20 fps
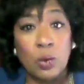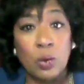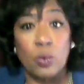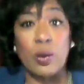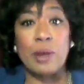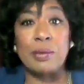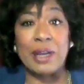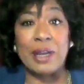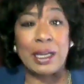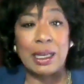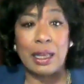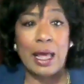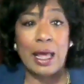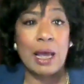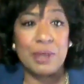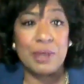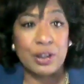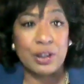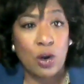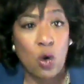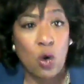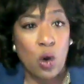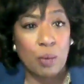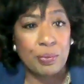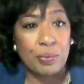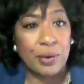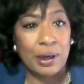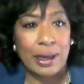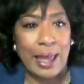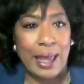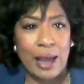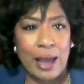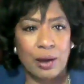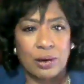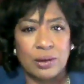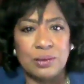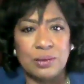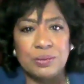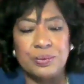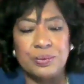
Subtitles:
women climbing the corporate ladder.